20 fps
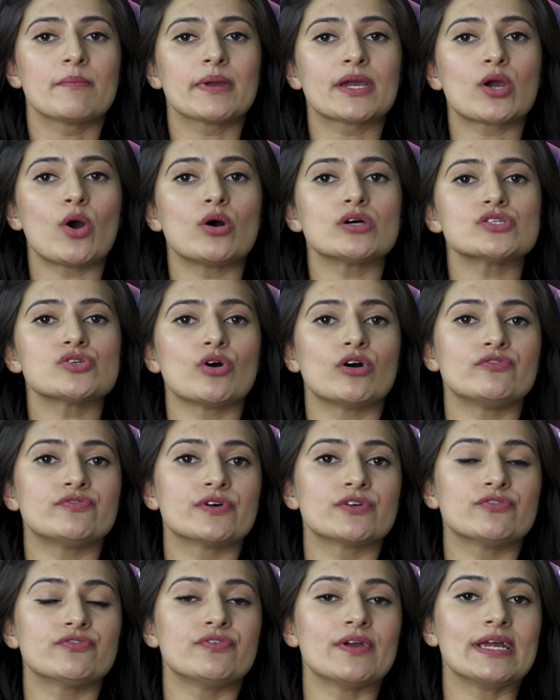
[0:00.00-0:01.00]
because of
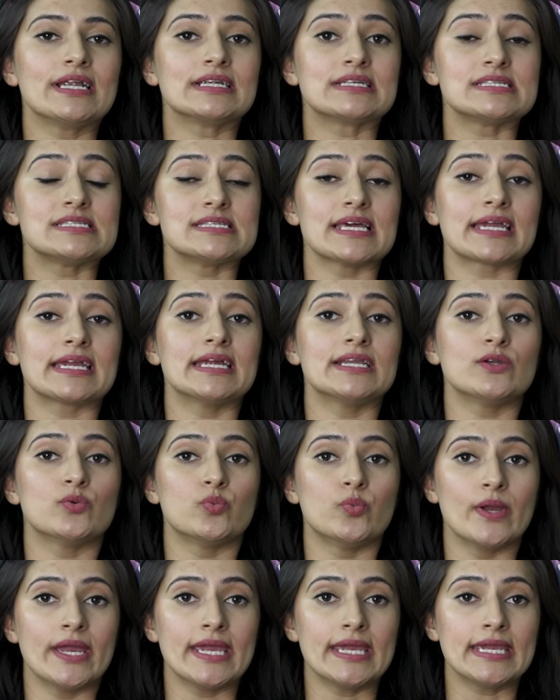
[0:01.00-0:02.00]
her failed second
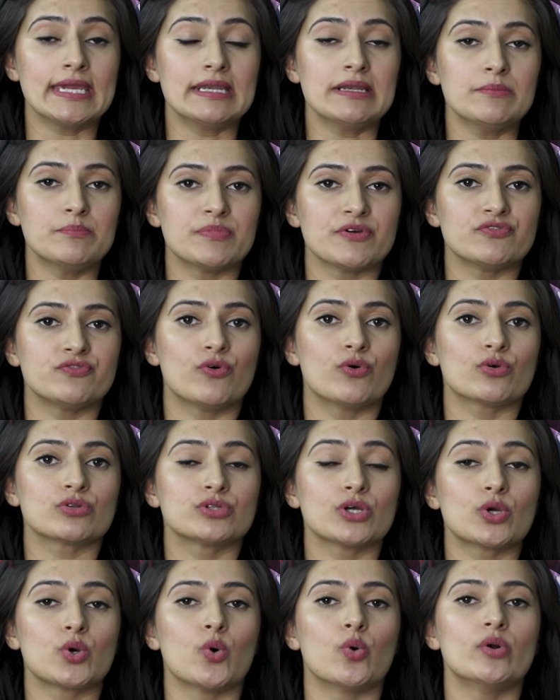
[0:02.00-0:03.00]
weigh-in before
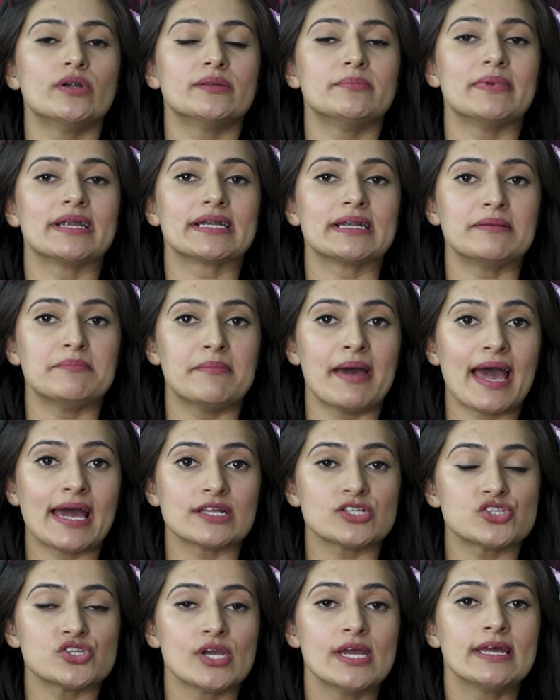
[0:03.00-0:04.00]
the gold medal
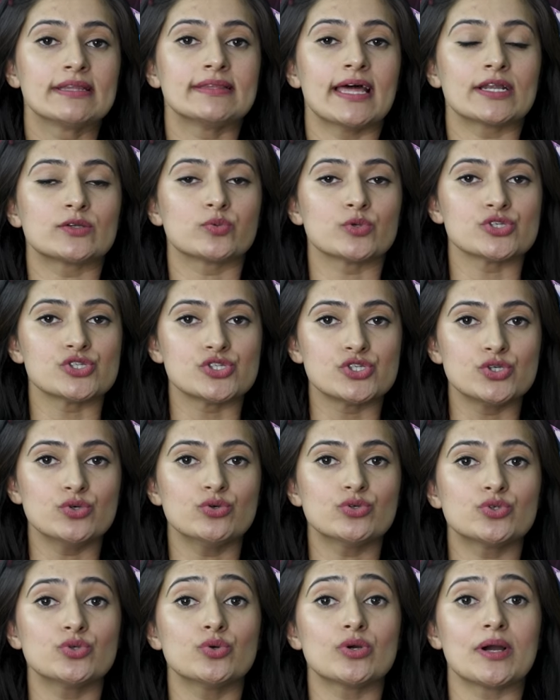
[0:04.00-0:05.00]
match that was
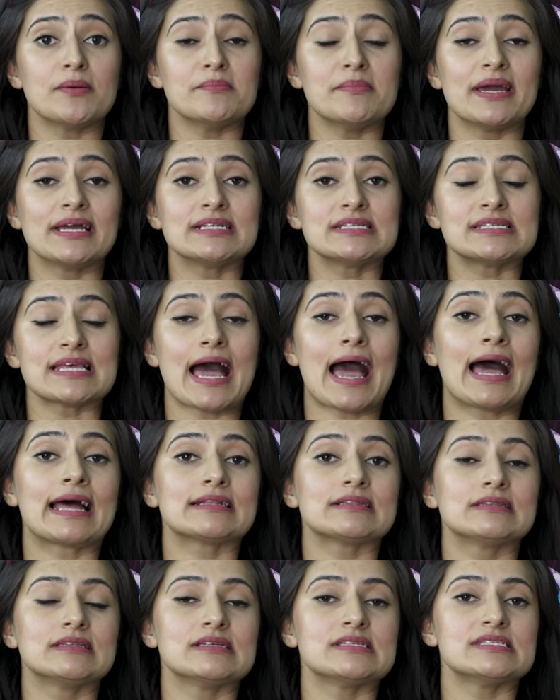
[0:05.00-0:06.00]
due to commence
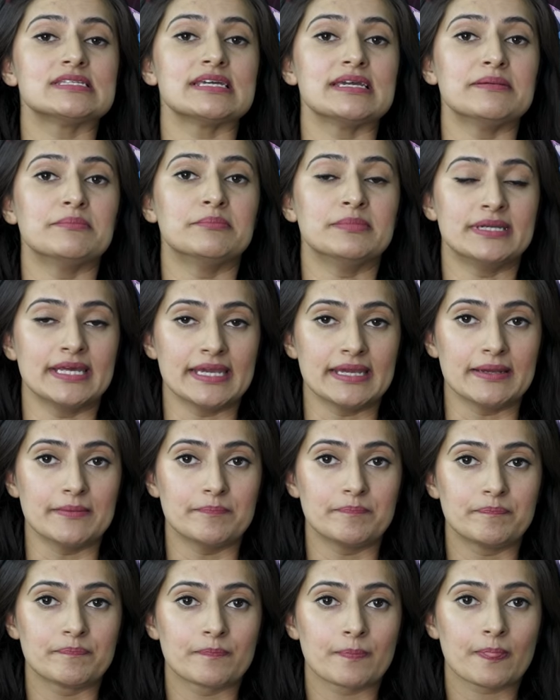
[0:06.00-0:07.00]
at the same day.
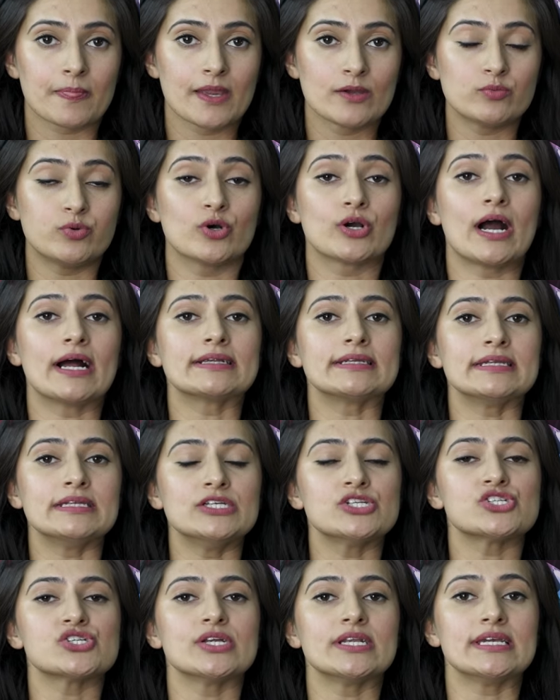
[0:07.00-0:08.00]
Phogat
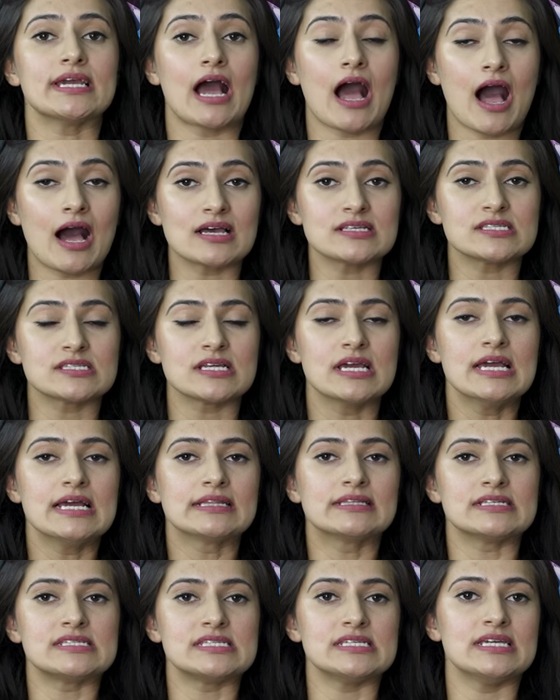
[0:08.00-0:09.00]
initially asked
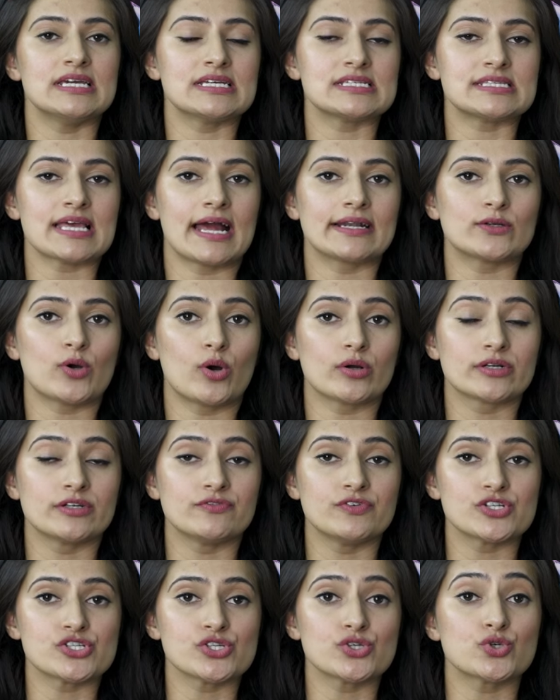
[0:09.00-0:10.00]
the CS ad hoc
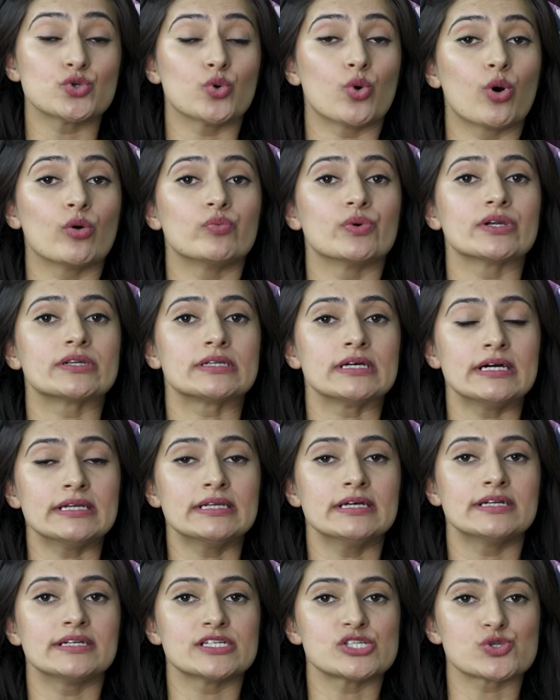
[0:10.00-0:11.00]
division to overturn
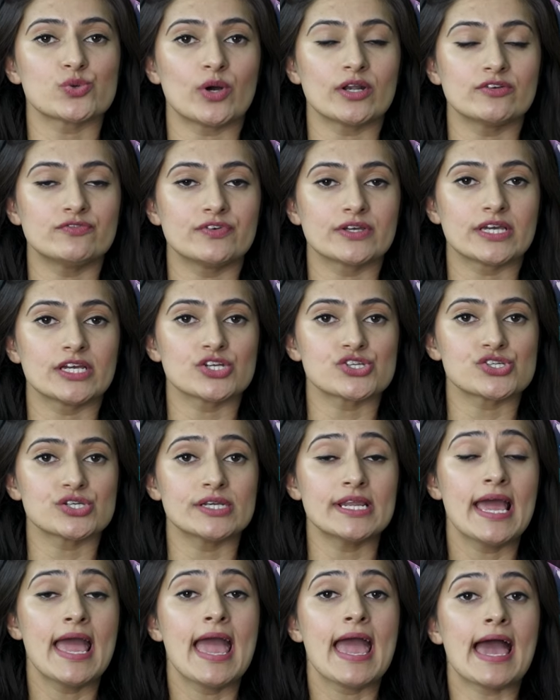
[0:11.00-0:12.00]
her
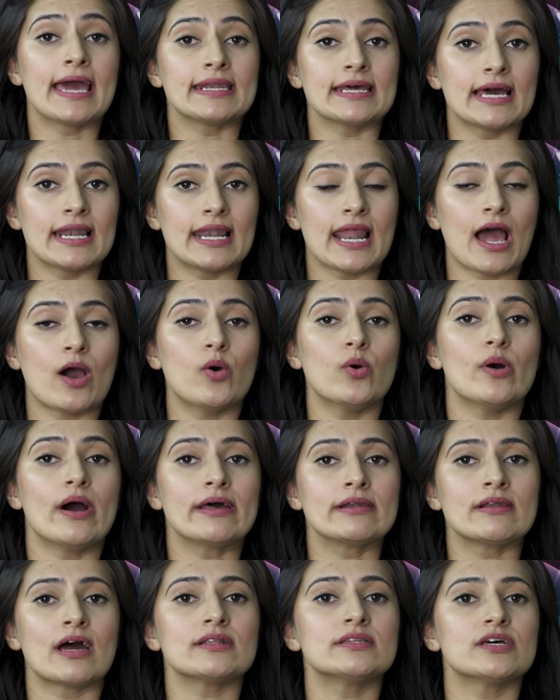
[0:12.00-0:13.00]
disqualification and allow
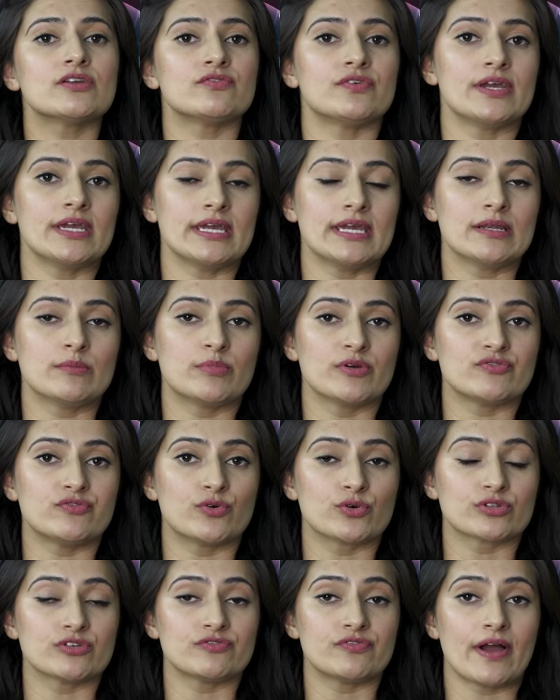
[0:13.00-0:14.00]
another weigh-in
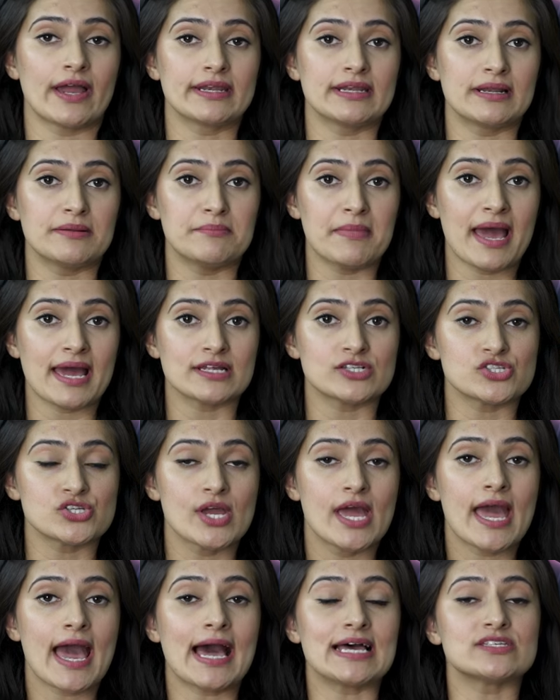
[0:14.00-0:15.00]
before the final match
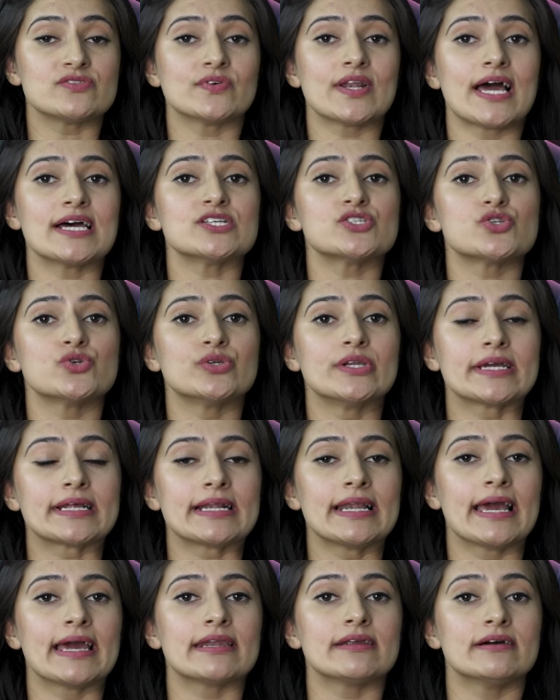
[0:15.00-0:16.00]
as well as to
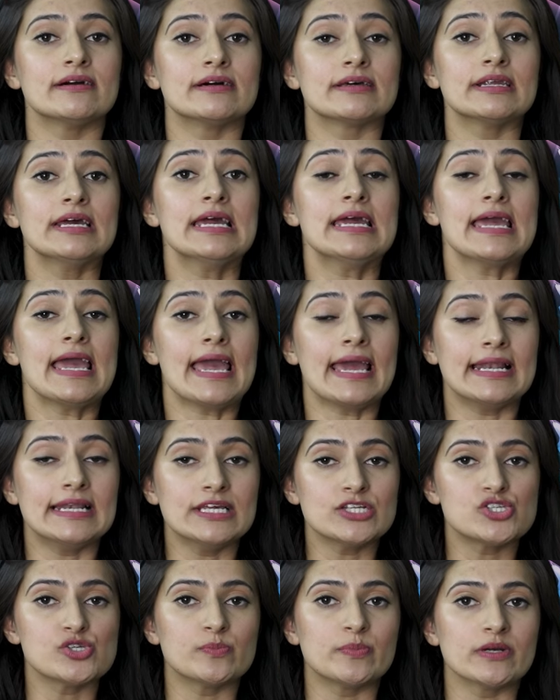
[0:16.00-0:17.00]
declare her
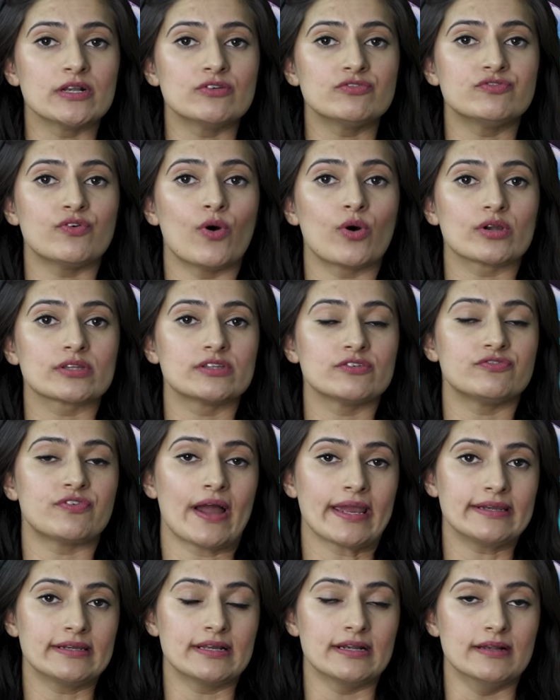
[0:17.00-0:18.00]
eligible for the
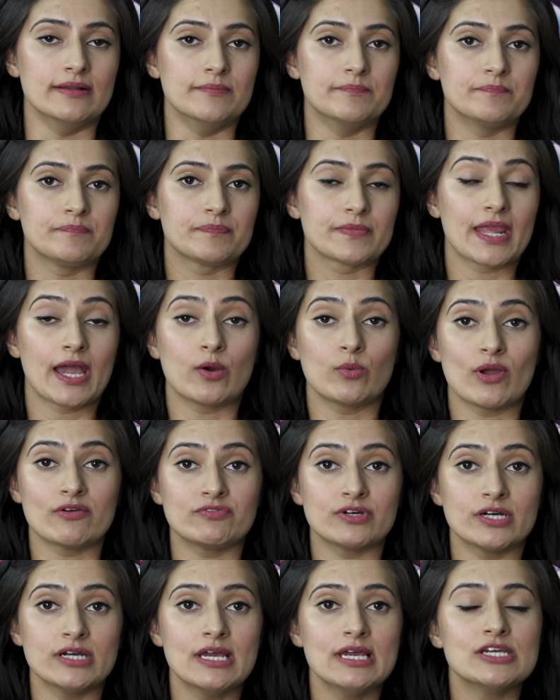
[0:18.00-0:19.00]
final.
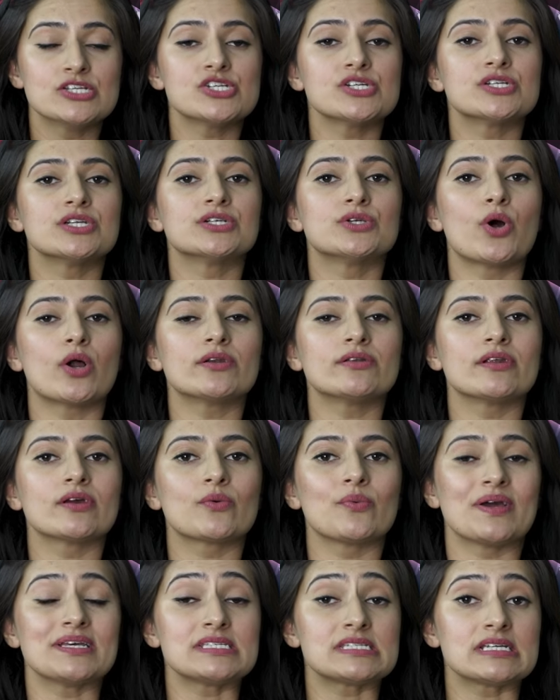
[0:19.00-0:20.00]
However, she did not
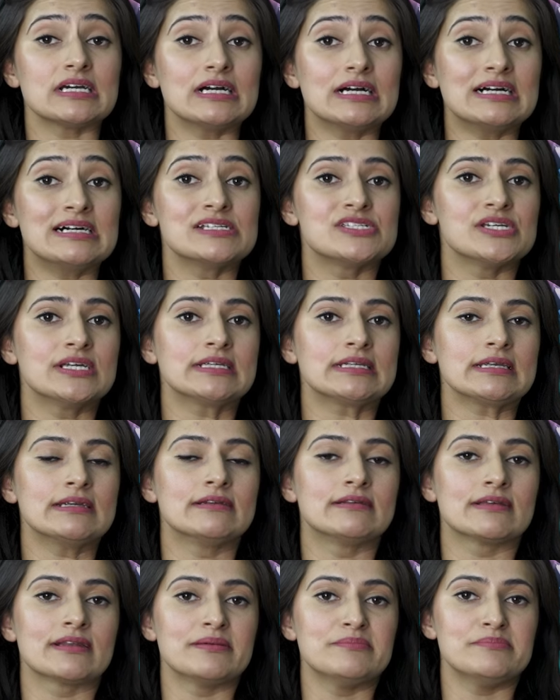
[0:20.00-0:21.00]
request urgent
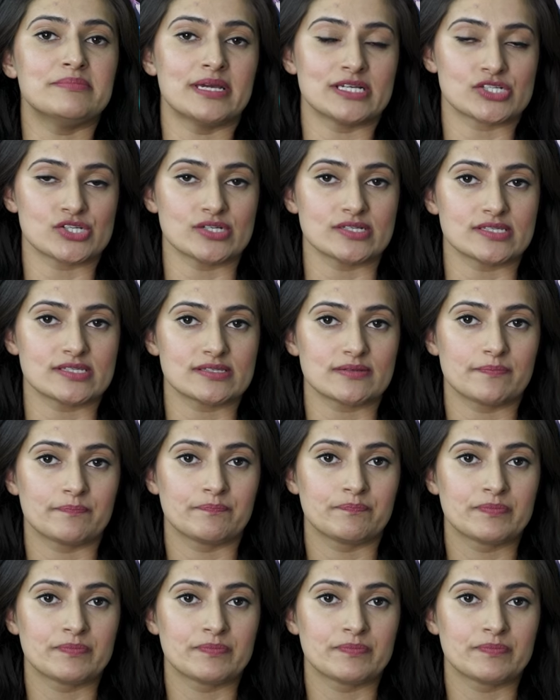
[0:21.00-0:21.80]
interim measures.